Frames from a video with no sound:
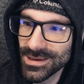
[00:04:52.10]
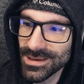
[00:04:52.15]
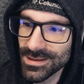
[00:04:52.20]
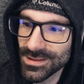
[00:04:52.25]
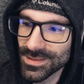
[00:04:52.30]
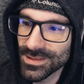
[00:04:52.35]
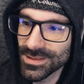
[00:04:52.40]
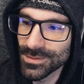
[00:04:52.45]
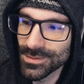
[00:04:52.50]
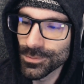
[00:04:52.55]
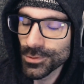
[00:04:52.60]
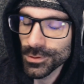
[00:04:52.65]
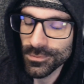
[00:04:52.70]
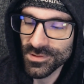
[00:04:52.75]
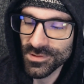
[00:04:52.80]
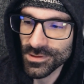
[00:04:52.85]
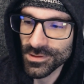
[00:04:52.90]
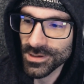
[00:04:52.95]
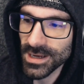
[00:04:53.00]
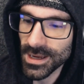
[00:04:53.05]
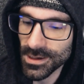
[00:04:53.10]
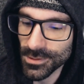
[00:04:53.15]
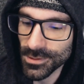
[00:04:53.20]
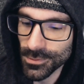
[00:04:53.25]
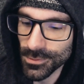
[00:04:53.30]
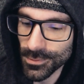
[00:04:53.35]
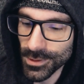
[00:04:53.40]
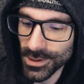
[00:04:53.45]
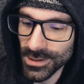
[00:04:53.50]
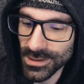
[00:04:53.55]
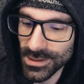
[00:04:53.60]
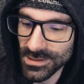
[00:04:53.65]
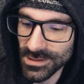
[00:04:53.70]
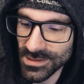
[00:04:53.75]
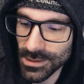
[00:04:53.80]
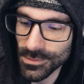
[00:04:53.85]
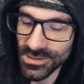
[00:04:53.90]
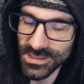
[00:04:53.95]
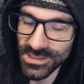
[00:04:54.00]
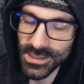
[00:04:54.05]
the producer category is
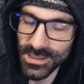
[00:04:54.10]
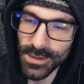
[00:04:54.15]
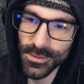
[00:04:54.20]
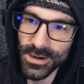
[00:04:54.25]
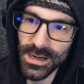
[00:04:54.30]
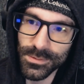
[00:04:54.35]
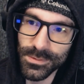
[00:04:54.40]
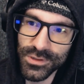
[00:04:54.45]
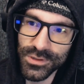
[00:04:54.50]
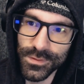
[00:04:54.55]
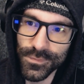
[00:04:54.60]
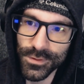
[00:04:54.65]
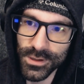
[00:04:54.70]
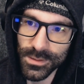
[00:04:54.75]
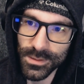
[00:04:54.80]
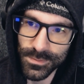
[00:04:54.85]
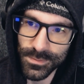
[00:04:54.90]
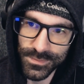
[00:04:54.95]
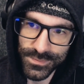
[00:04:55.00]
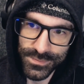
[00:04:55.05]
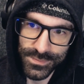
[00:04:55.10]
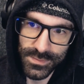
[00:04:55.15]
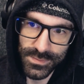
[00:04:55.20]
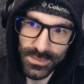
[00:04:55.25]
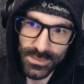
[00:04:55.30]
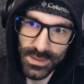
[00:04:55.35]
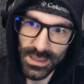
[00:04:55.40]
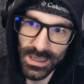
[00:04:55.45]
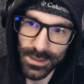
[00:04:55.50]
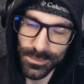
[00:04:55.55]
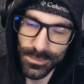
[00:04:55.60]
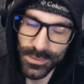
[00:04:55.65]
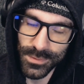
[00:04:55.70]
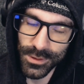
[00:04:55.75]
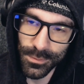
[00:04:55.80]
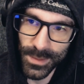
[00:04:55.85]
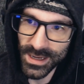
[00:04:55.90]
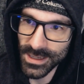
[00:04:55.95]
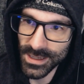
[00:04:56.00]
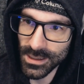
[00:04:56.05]
always another option for him. He'll
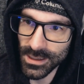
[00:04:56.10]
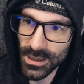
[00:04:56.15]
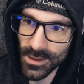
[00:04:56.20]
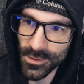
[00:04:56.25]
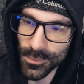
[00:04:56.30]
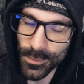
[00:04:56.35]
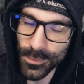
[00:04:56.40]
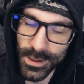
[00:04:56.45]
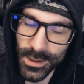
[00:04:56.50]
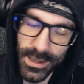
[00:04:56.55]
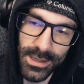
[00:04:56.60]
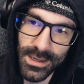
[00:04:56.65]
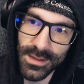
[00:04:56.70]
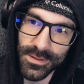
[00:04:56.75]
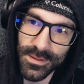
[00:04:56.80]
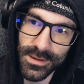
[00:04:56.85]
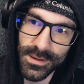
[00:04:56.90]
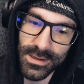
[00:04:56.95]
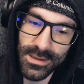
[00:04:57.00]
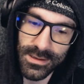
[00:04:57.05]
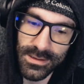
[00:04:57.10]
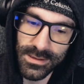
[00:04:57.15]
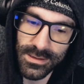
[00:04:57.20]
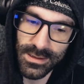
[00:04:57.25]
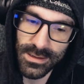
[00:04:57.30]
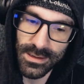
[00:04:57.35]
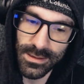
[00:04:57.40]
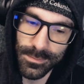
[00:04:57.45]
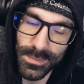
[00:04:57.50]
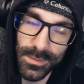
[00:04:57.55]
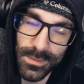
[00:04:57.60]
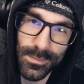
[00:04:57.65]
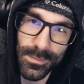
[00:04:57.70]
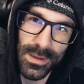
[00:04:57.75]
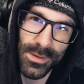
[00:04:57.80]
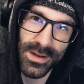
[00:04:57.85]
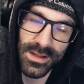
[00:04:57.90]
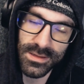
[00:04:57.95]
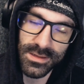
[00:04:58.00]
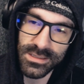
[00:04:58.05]
make it either way, I think. Maybe
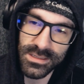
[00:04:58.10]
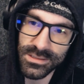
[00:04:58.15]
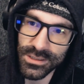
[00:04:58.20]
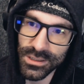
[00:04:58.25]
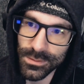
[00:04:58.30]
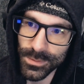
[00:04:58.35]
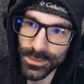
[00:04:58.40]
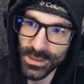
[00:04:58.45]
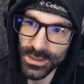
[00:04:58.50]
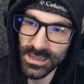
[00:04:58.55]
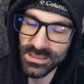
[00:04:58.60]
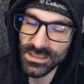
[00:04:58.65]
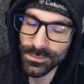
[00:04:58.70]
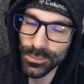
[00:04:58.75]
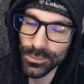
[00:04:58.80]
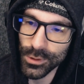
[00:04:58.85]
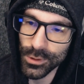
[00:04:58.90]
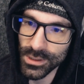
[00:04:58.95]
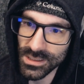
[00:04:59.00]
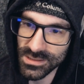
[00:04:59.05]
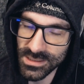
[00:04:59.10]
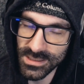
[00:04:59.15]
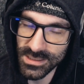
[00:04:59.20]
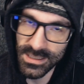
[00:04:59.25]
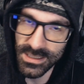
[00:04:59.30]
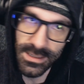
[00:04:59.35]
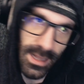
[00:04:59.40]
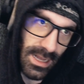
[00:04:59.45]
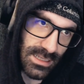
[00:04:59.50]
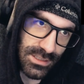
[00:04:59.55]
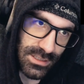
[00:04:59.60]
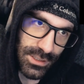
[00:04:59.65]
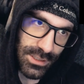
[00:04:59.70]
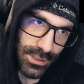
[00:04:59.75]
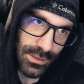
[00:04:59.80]
not this year, but at some point because he did last year.